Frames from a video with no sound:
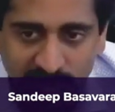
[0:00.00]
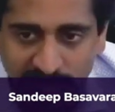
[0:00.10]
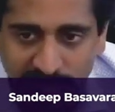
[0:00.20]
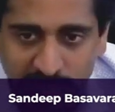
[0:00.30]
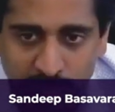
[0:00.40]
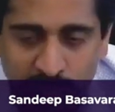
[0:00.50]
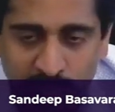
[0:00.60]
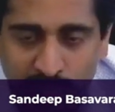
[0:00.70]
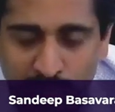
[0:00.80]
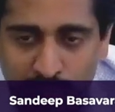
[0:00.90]
vein graft.
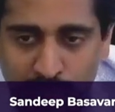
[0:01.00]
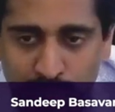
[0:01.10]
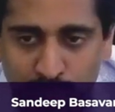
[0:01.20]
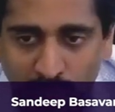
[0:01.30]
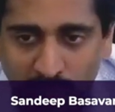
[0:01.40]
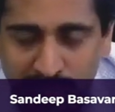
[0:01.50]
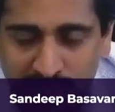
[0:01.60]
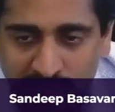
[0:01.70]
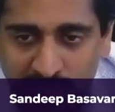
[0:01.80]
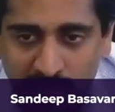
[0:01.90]
So
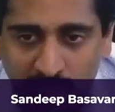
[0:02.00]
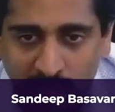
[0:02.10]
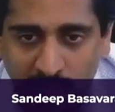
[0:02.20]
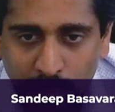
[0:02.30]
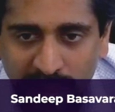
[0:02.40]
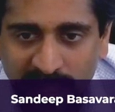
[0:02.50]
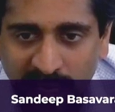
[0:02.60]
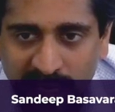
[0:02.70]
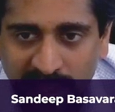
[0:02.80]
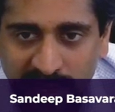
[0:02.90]
after
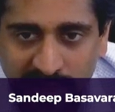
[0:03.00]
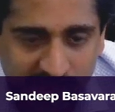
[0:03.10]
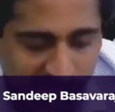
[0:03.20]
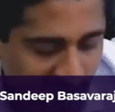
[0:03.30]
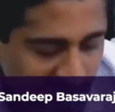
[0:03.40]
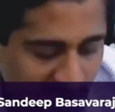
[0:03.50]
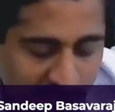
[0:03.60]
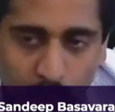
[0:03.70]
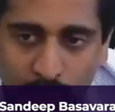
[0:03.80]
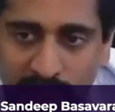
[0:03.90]
pre-dilating this
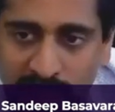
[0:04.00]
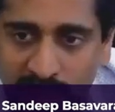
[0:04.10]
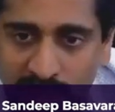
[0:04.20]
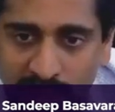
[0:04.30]
lesion with